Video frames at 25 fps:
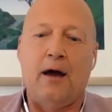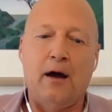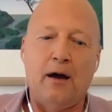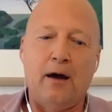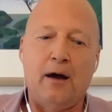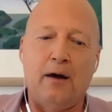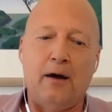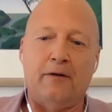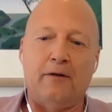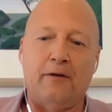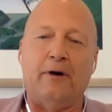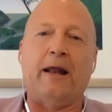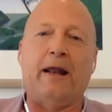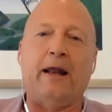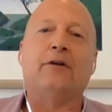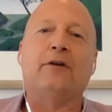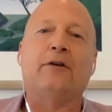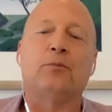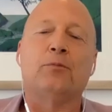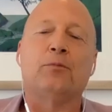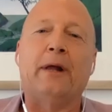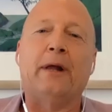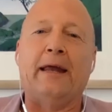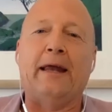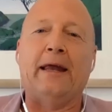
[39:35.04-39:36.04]
financial
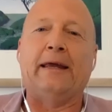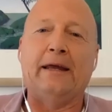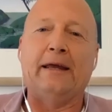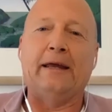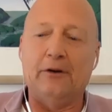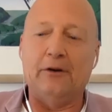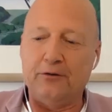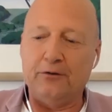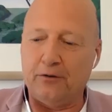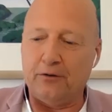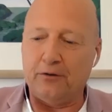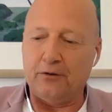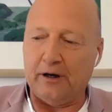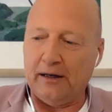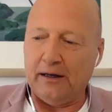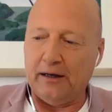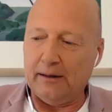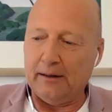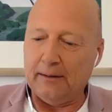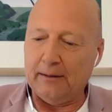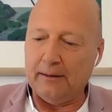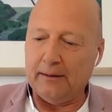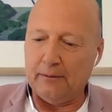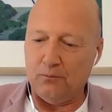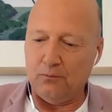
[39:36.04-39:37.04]
planning industry
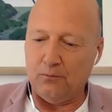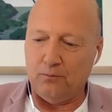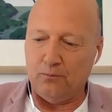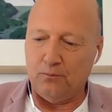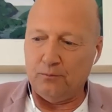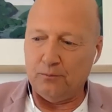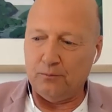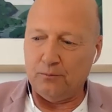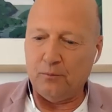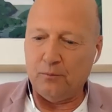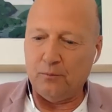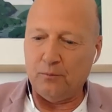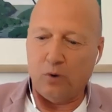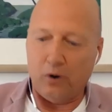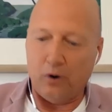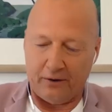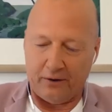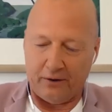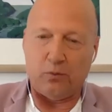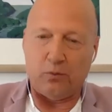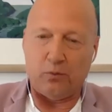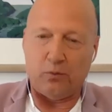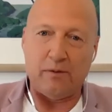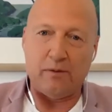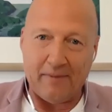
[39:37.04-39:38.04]

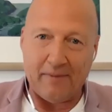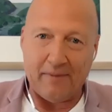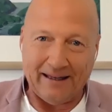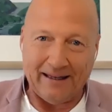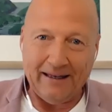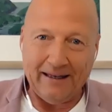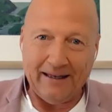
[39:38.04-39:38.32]
works with money,